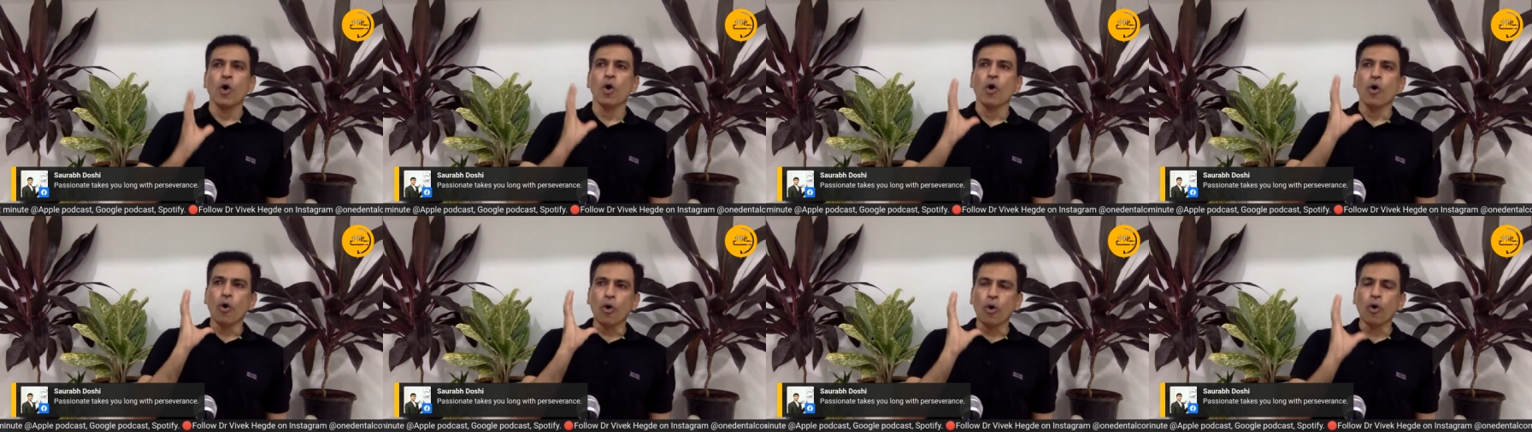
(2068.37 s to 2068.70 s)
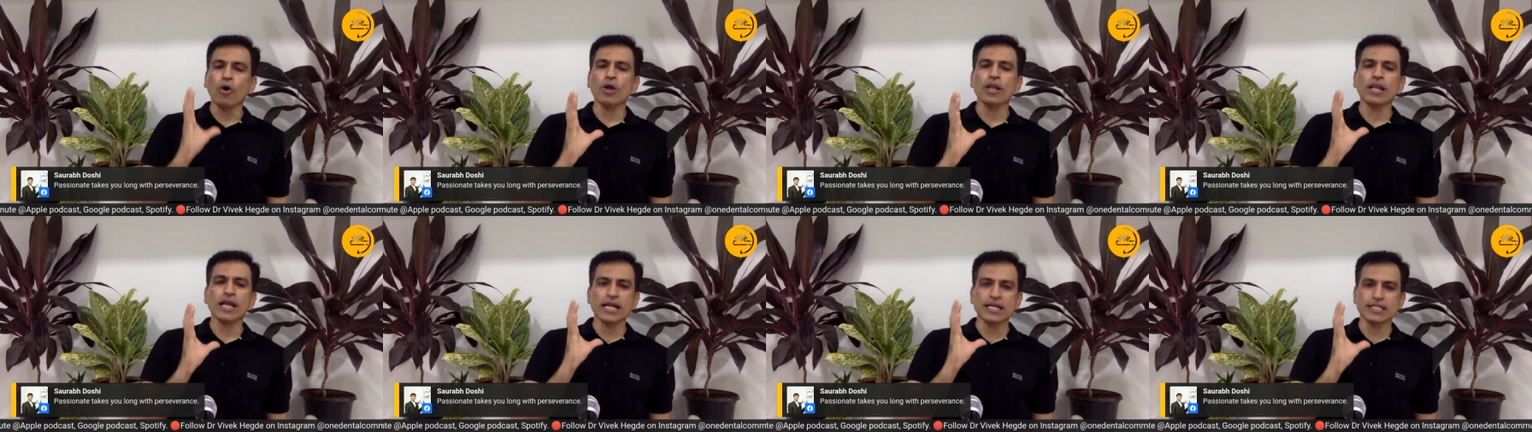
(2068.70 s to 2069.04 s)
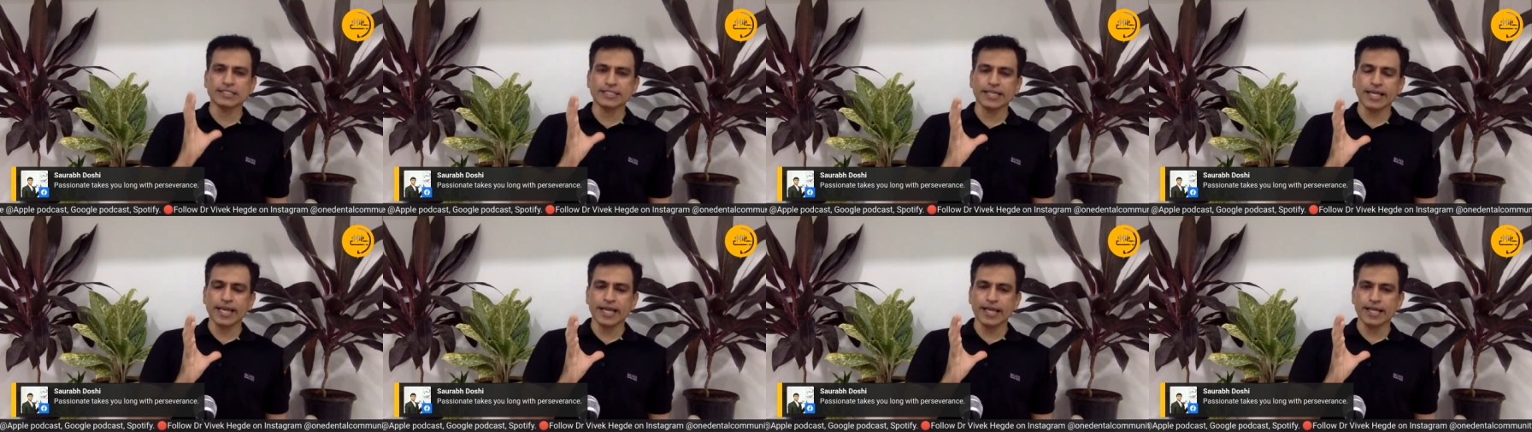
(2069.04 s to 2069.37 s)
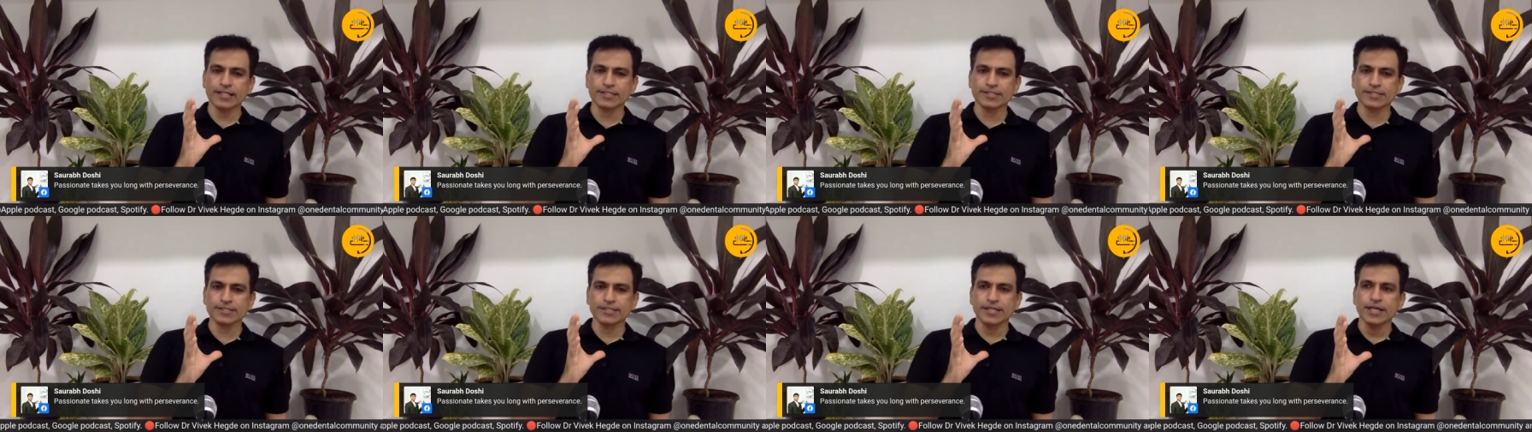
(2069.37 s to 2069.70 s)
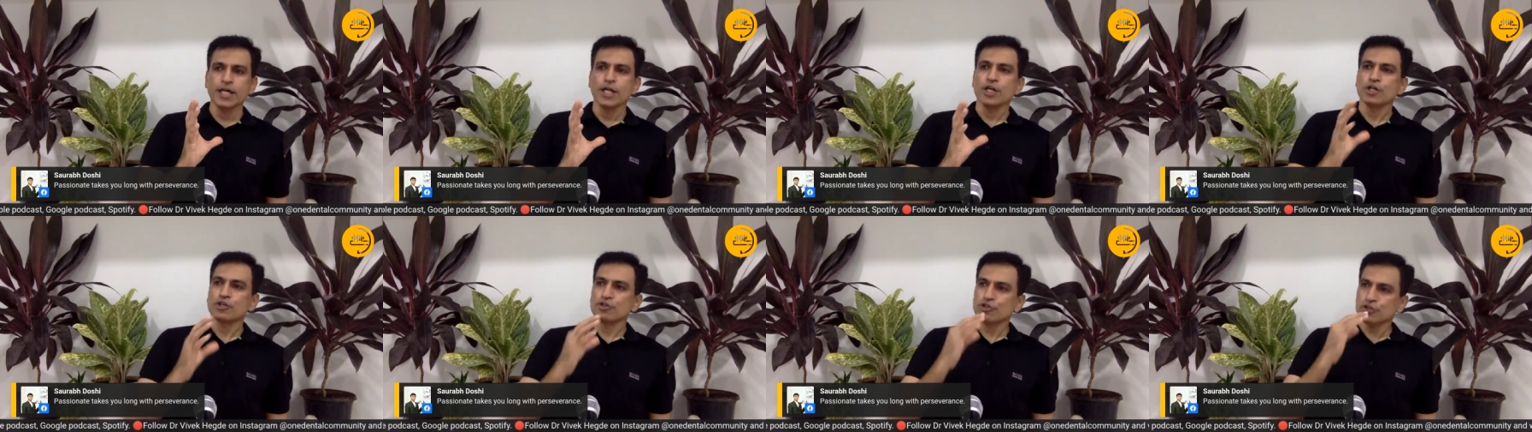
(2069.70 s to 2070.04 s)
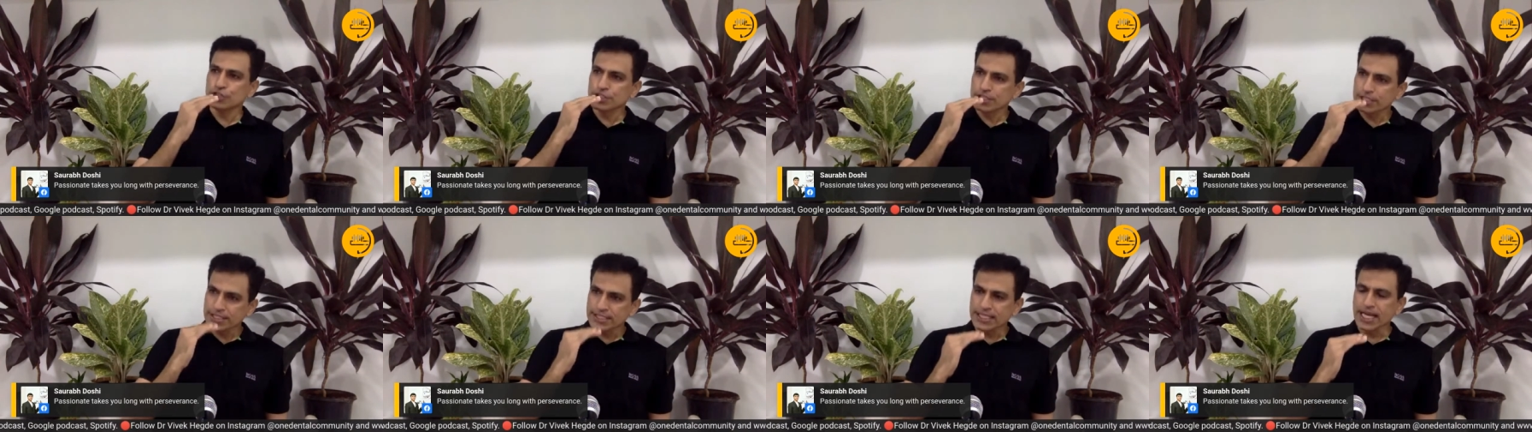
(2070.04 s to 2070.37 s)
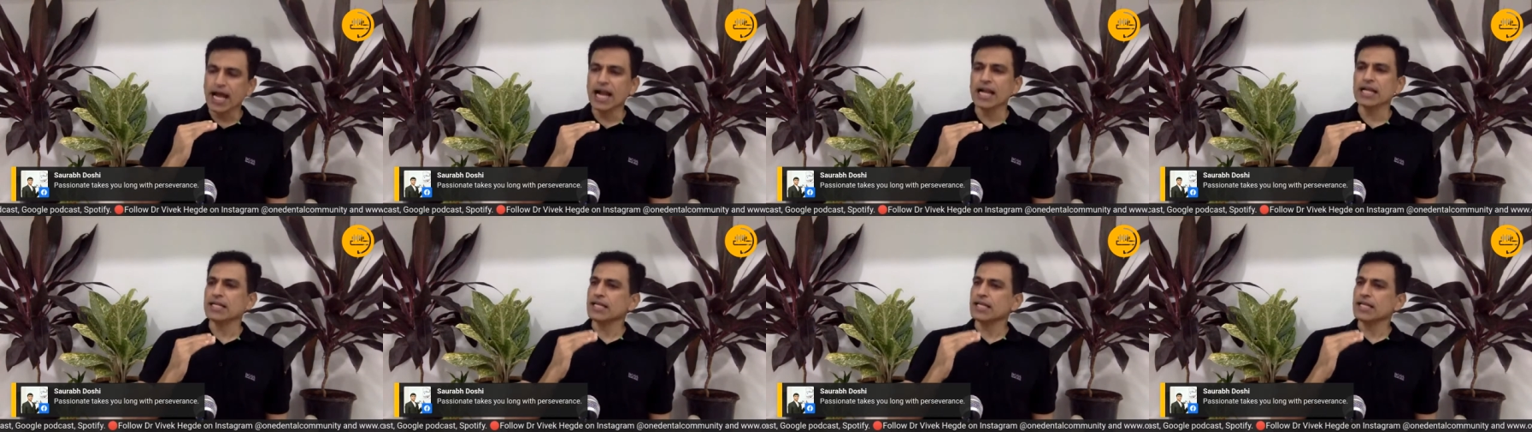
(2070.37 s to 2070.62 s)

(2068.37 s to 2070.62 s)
All I'd say is to start.